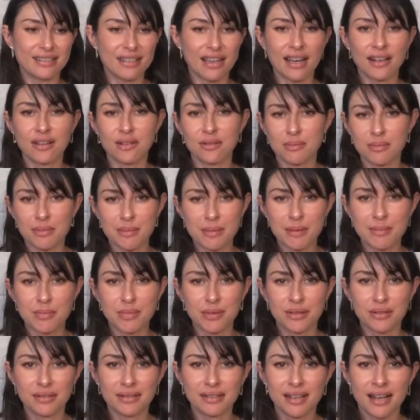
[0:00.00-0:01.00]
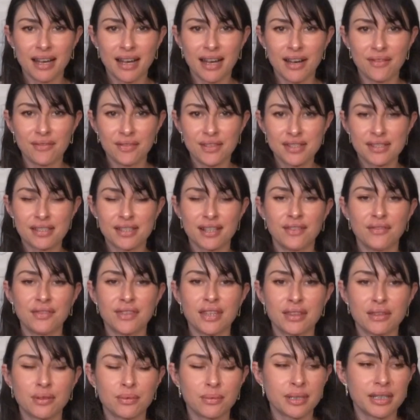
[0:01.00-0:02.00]
I don't remember half the stuff
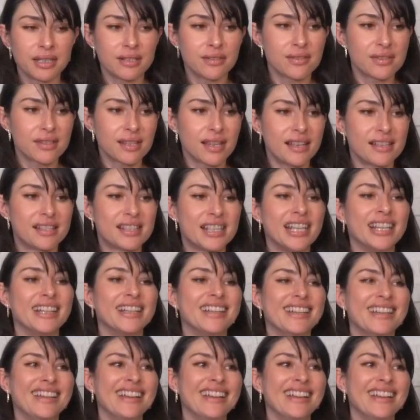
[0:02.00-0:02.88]
that the reader says.